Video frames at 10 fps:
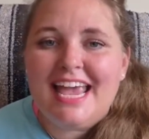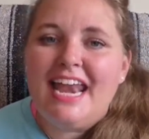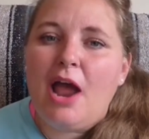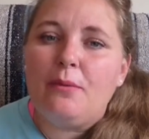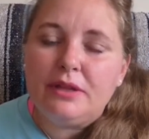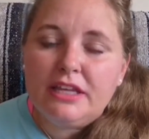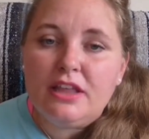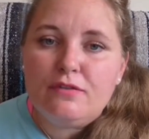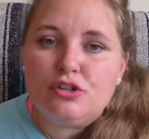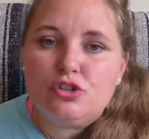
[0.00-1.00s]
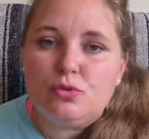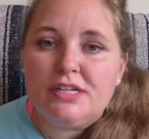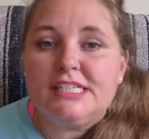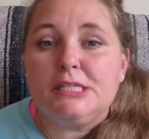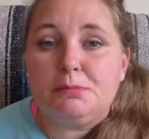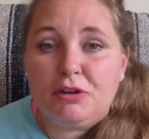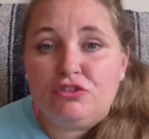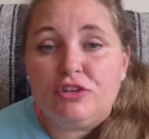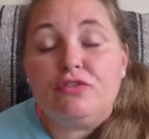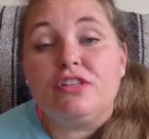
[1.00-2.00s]
and I really love her stories,
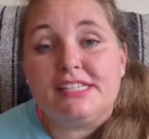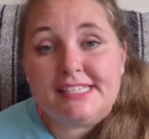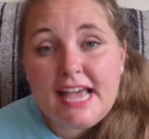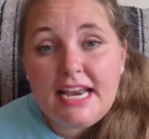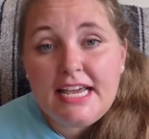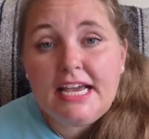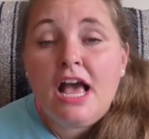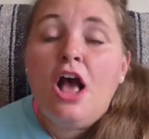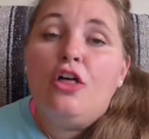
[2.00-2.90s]
especially for the setting.